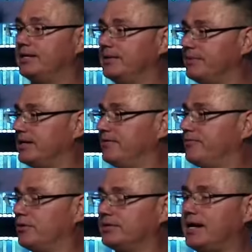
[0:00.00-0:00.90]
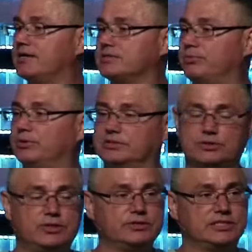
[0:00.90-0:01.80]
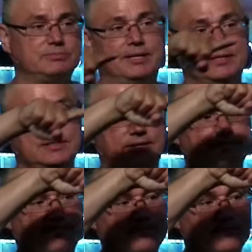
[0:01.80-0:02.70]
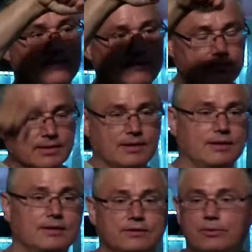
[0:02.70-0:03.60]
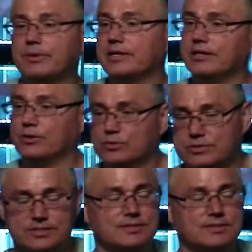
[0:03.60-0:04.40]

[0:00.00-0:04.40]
Anybody for a thousand points, who knows this man's name? Nobody knows.